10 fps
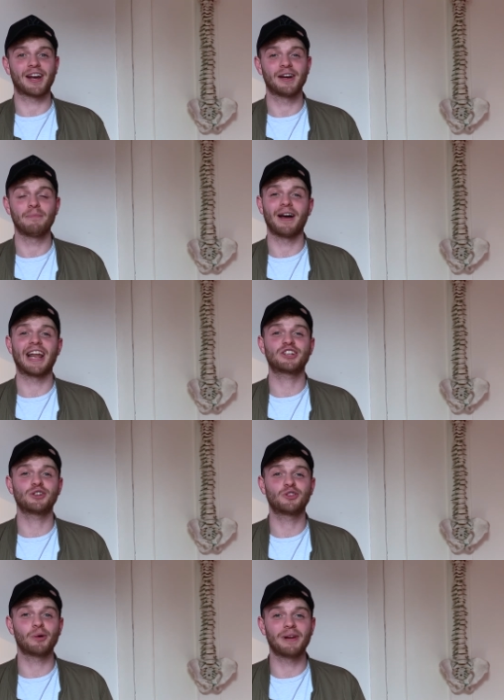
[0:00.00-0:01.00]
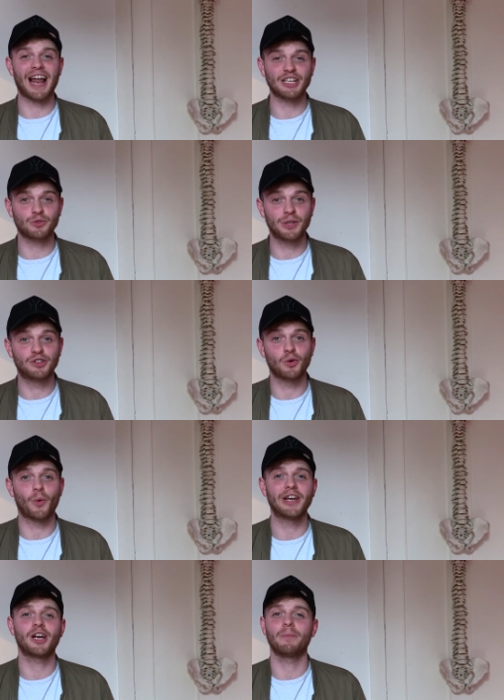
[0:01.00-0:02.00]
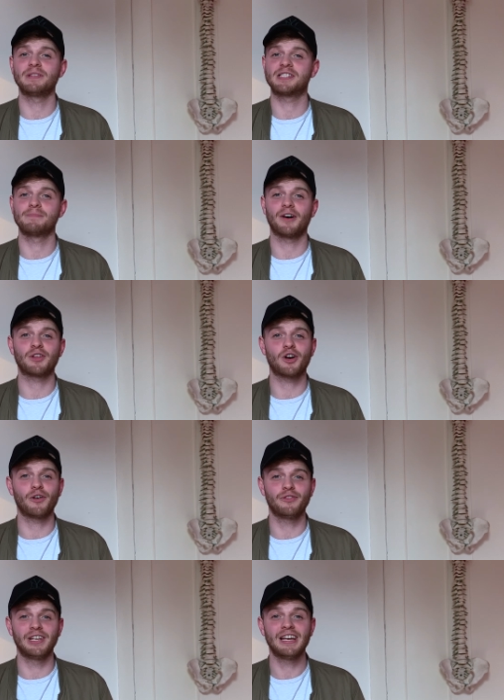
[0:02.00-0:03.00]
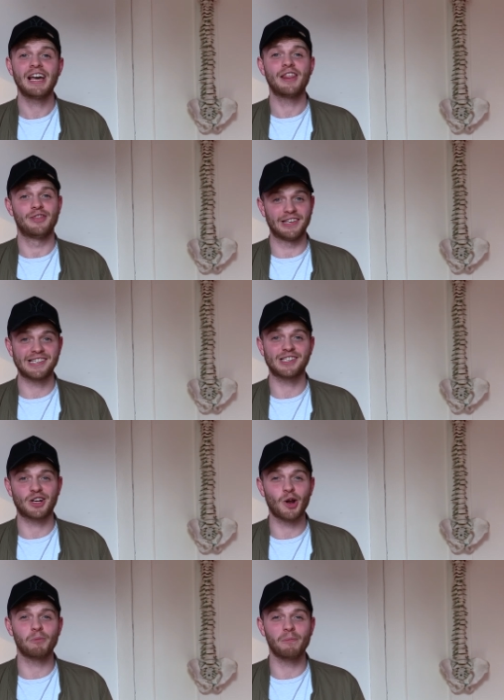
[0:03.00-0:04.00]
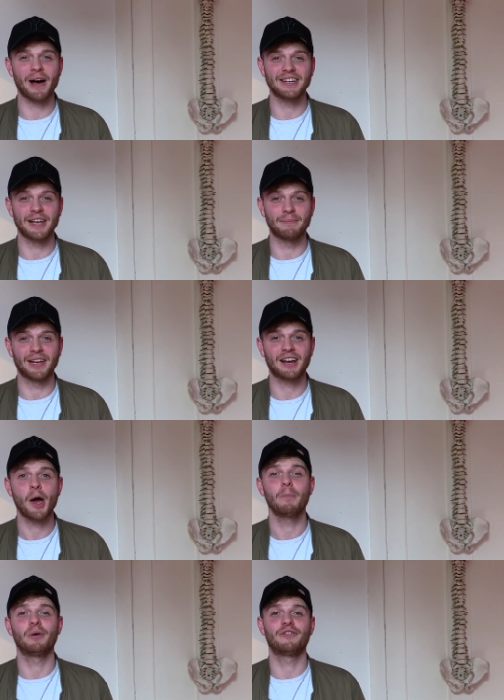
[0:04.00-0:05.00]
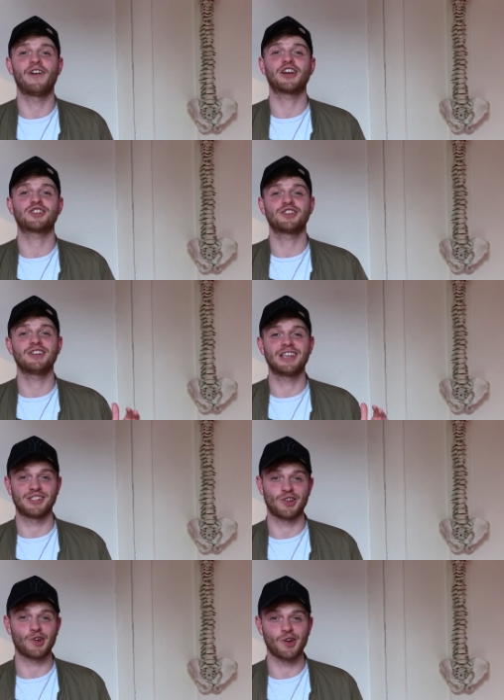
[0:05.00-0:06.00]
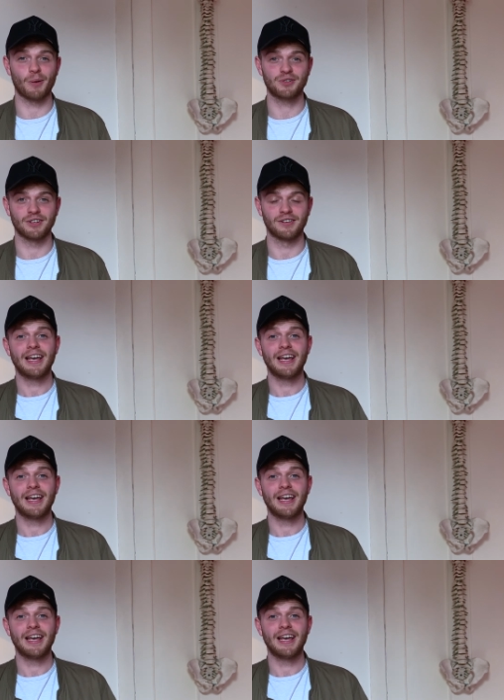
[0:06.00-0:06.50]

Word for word: My lecturer told me last week to wake up and smell the coffee, this is a global pandemic, perfection is not an option.